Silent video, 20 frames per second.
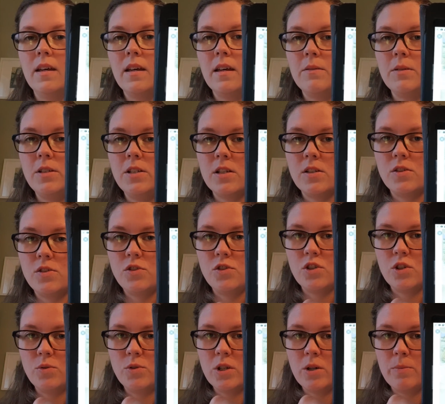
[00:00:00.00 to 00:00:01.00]
I will just
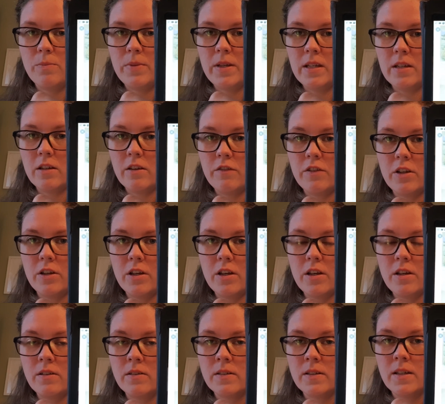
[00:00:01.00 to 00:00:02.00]
show you a pic of
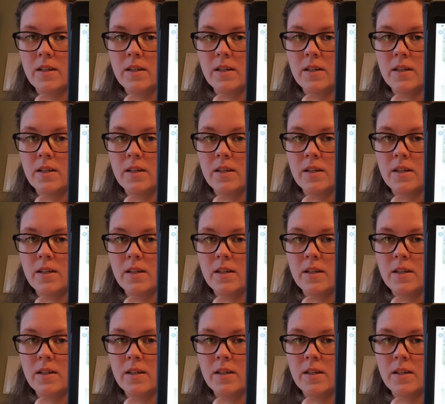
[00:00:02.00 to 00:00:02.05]
her.